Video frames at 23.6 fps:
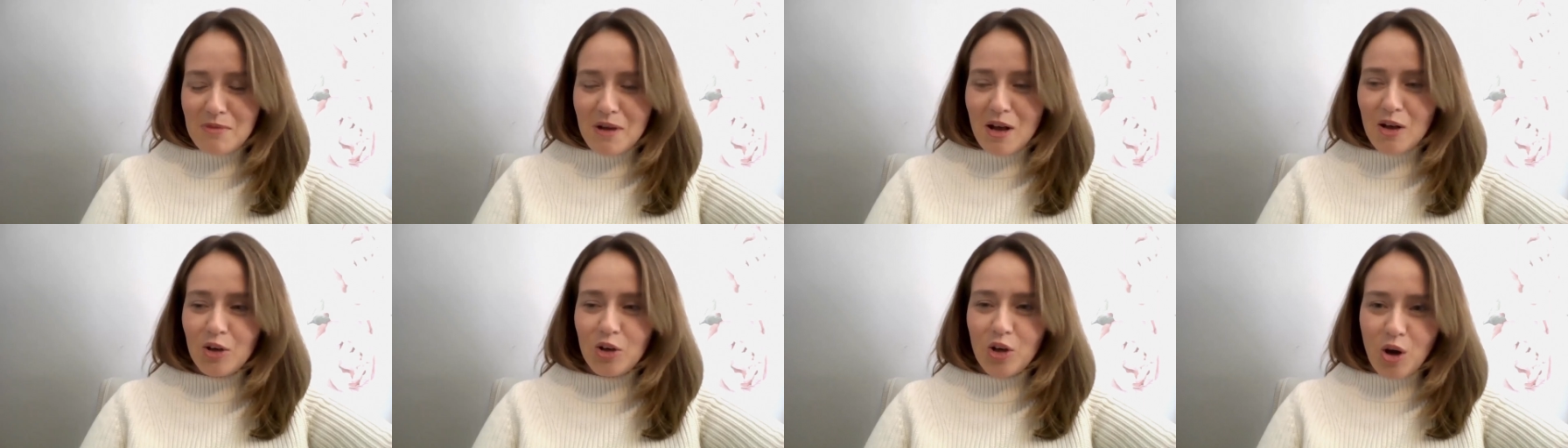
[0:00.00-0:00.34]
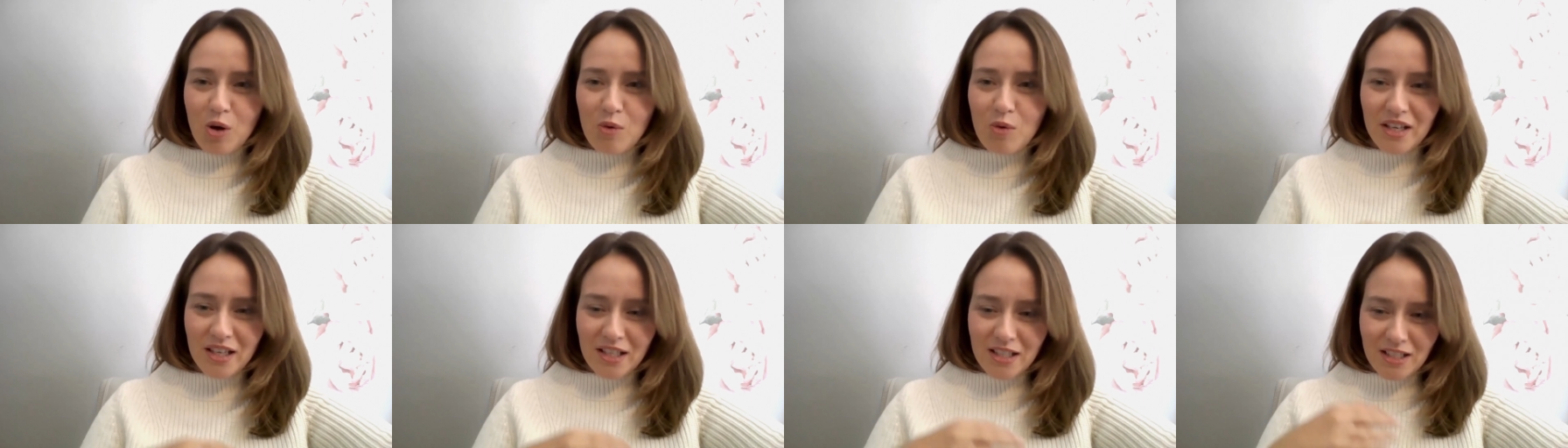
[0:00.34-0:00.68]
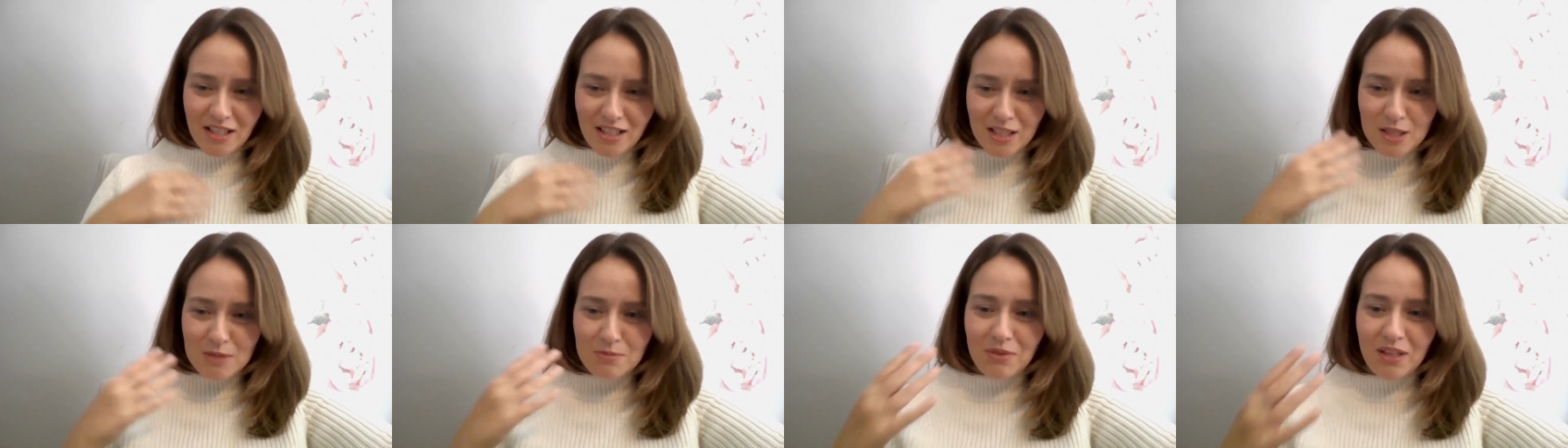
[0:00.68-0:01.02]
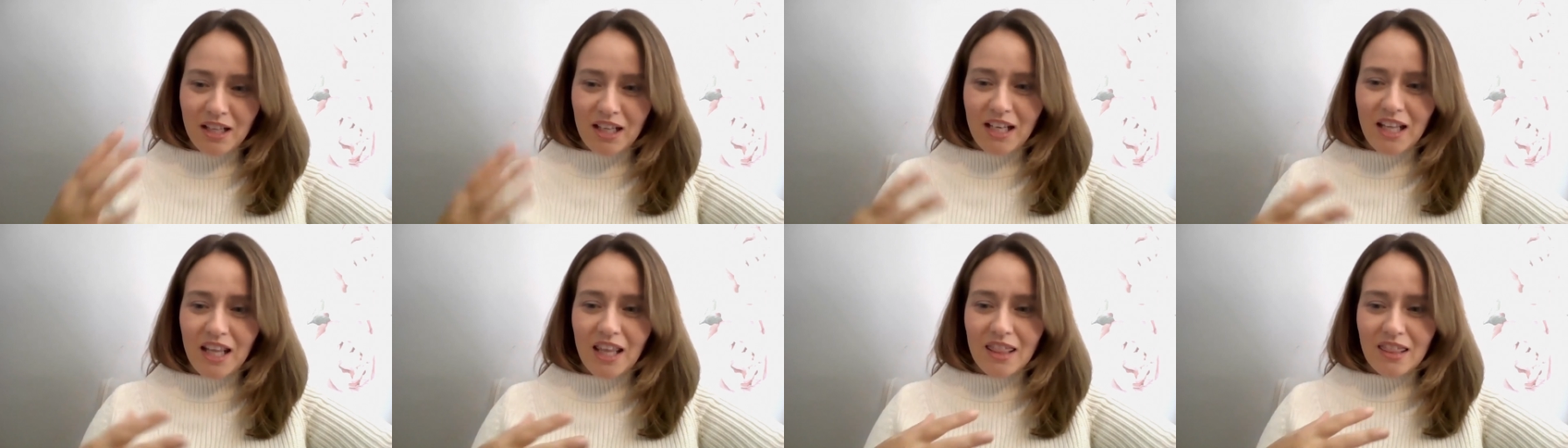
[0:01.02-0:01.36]
about going and
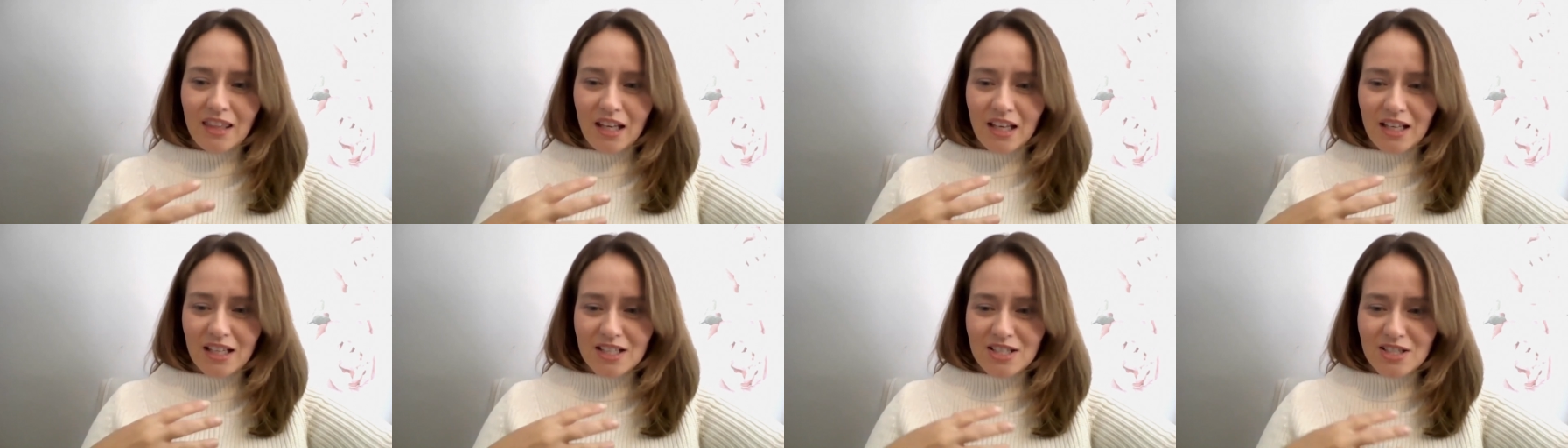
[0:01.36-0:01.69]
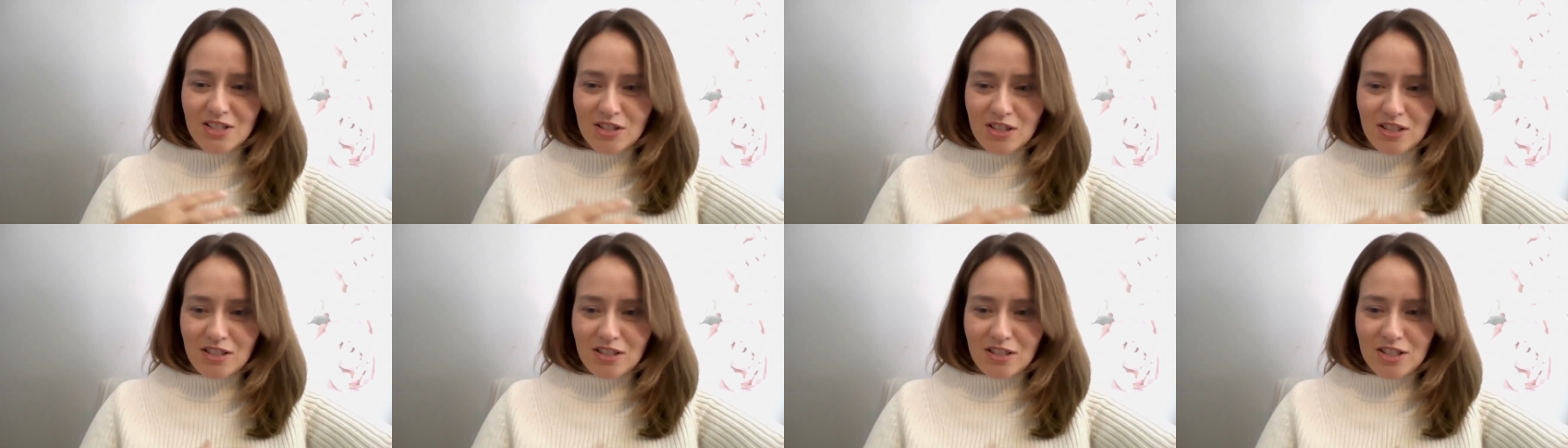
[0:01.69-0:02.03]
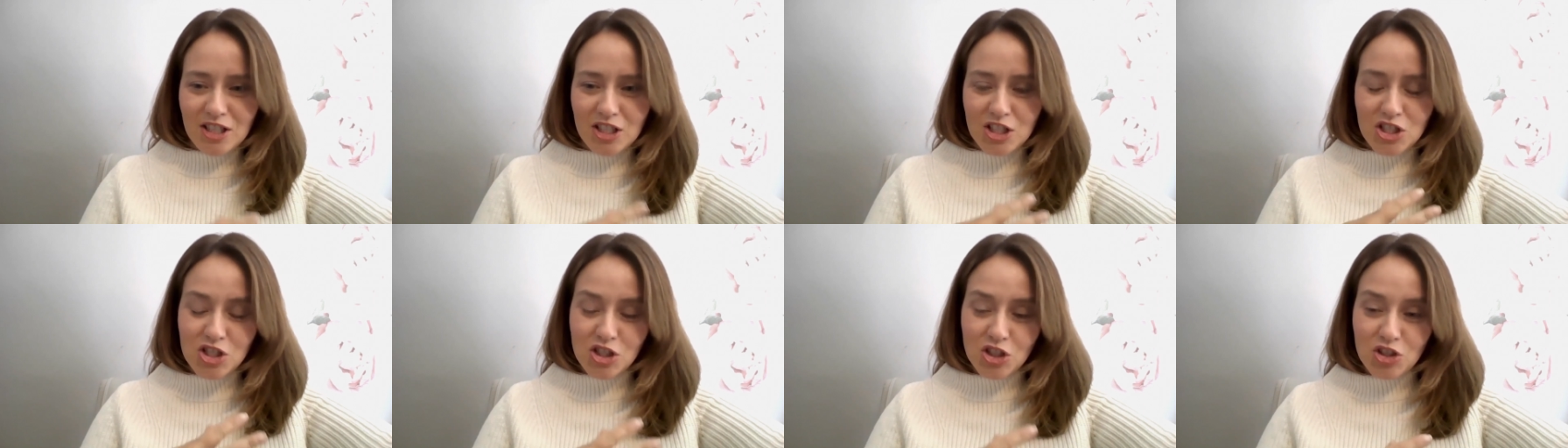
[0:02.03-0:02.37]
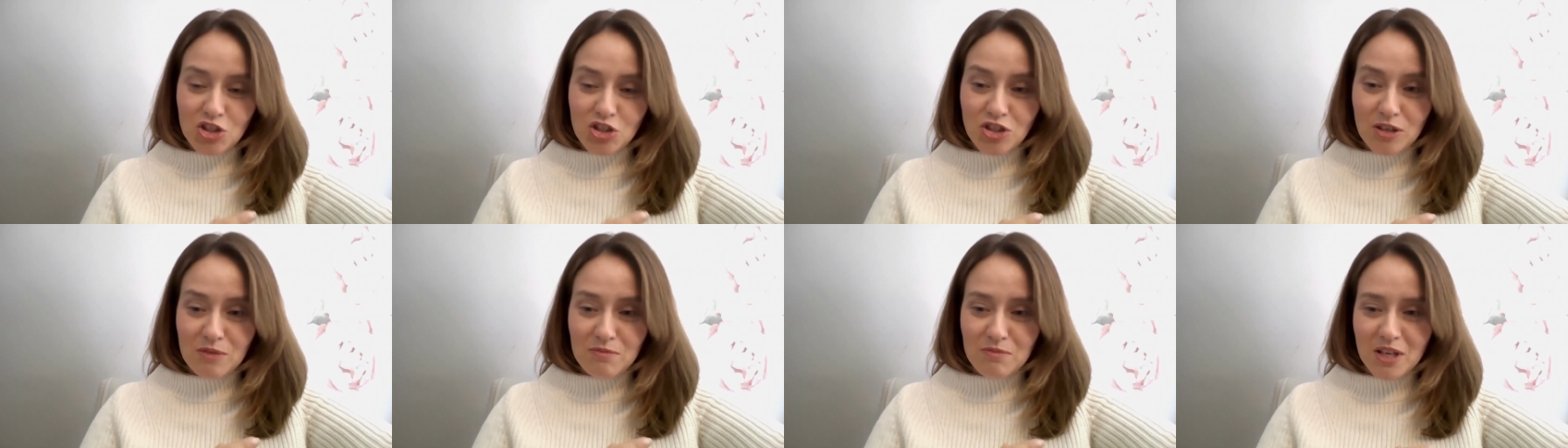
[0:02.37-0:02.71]
explaining things to to
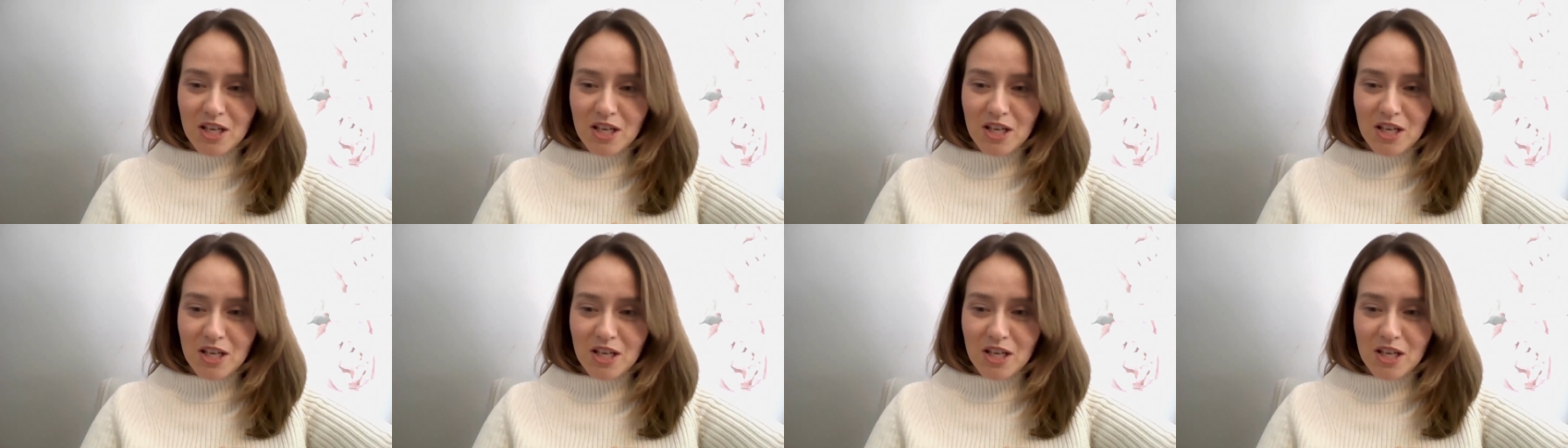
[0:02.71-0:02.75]
children